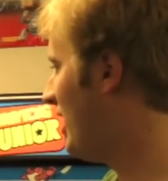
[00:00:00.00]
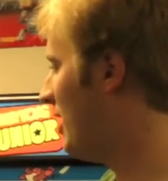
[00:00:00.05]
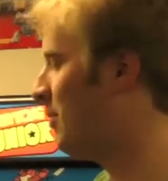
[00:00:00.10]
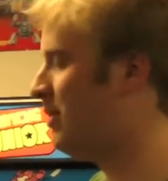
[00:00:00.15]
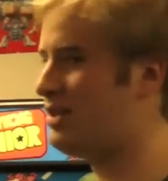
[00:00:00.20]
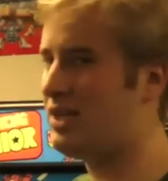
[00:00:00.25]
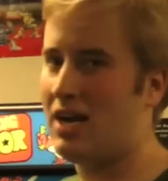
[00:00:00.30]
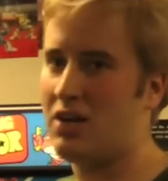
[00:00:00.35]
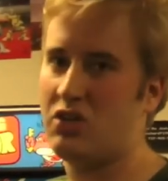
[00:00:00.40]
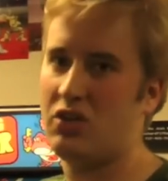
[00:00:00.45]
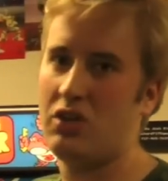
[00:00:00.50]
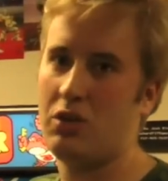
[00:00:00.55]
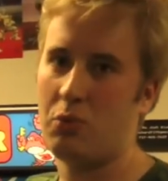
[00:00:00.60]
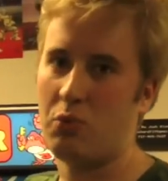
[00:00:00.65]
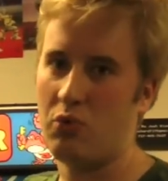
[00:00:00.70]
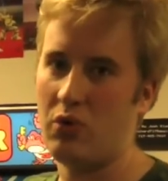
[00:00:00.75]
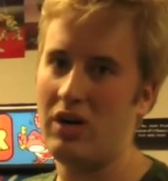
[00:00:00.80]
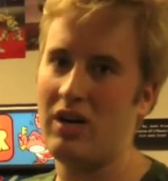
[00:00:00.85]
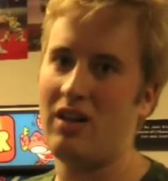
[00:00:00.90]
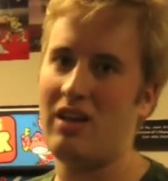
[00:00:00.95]
It was actually
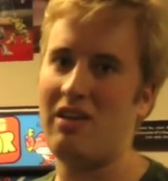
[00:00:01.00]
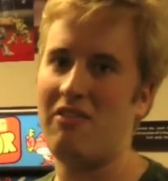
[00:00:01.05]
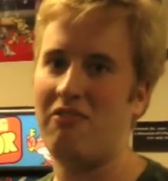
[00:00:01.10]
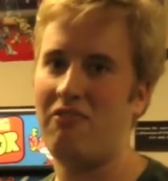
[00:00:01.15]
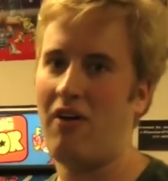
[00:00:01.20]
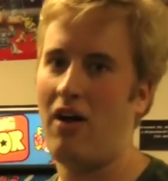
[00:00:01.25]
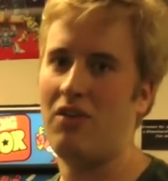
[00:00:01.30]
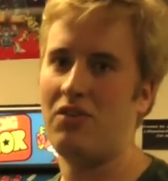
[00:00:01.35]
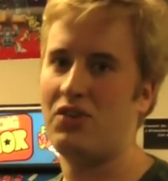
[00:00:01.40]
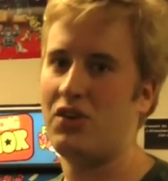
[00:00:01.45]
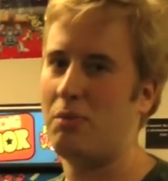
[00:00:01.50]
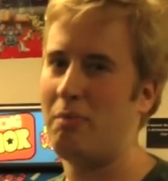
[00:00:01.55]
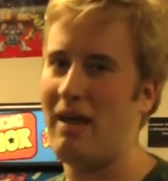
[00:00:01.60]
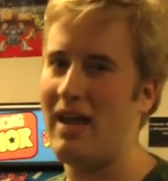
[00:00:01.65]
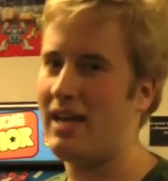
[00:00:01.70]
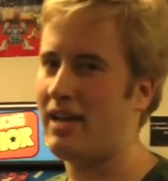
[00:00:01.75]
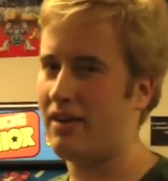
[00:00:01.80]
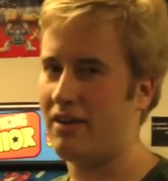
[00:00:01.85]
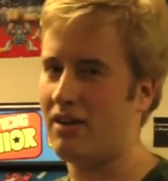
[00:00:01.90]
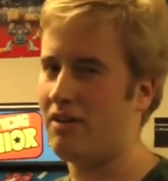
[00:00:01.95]
really fun to
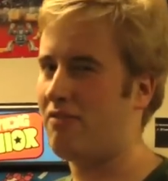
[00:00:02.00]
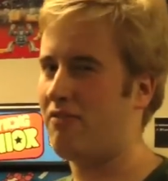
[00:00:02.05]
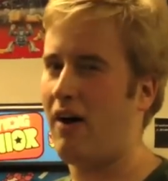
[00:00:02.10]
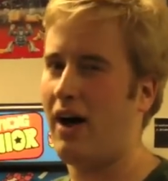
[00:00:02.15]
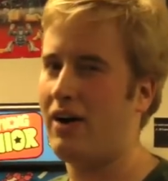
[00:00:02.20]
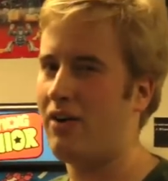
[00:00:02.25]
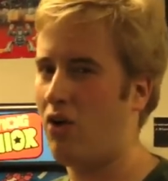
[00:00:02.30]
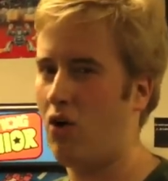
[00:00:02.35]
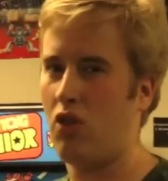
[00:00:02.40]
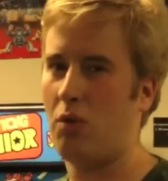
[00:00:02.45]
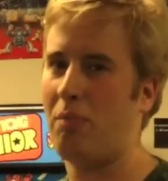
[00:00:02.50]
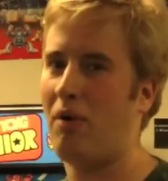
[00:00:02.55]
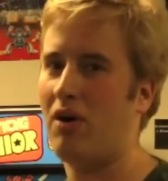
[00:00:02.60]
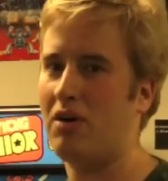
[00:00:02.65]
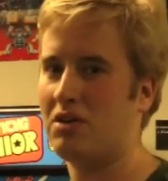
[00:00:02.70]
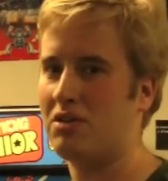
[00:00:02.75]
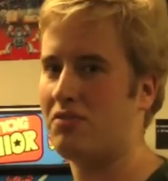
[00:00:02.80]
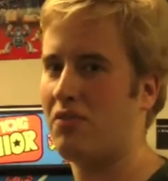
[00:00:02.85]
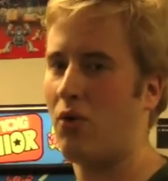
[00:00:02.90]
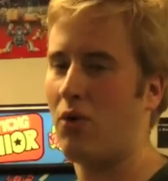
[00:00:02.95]
make and to find all the
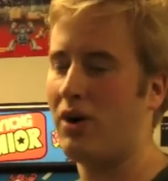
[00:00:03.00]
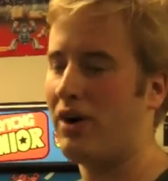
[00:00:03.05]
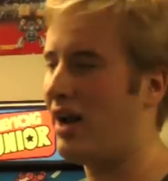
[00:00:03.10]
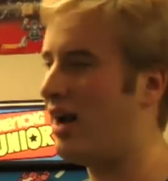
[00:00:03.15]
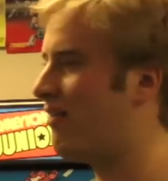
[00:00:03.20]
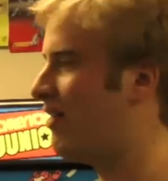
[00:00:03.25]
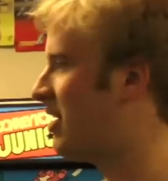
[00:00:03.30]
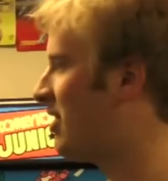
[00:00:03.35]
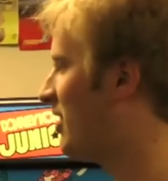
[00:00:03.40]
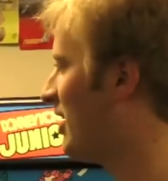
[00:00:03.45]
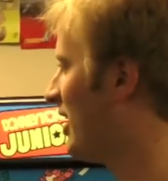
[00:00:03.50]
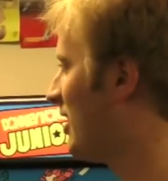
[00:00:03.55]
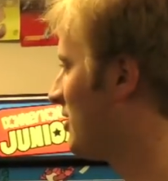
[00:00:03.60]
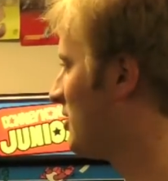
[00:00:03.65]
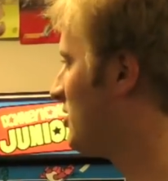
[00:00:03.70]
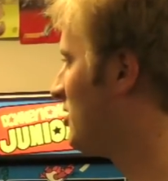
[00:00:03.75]
parts for and everything.